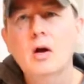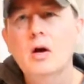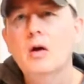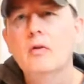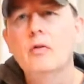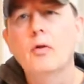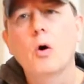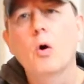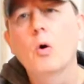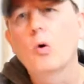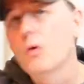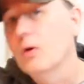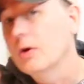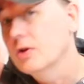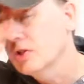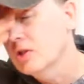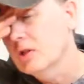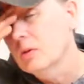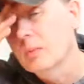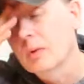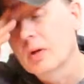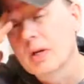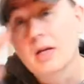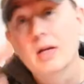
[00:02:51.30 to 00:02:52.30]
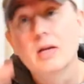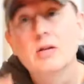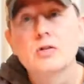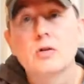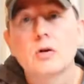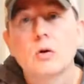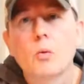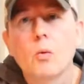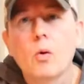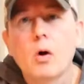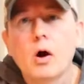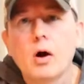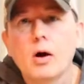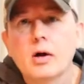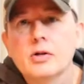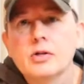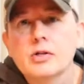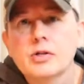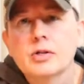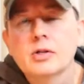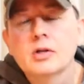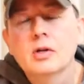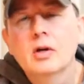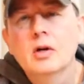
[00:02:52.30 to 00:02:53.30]
the whole instrument isn't a
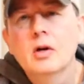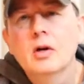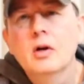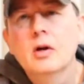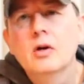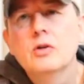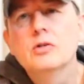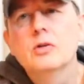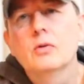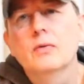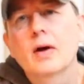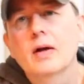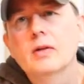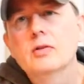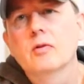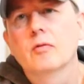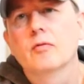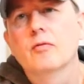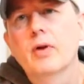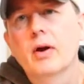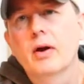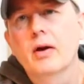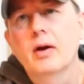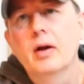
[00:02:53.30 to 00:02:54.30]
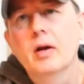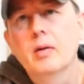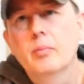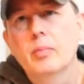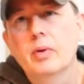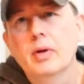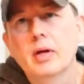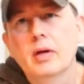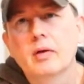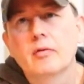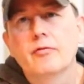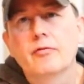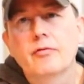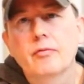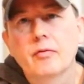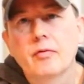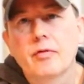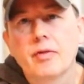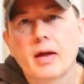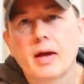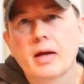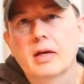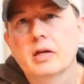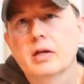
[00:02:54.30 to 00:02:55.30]
wash. So that's a very big
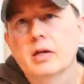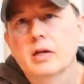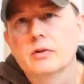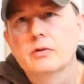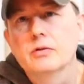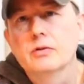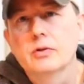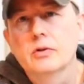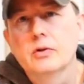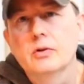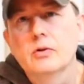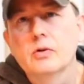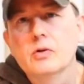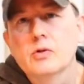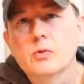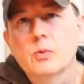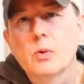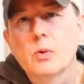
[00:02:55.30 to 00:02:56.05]
thing to consider as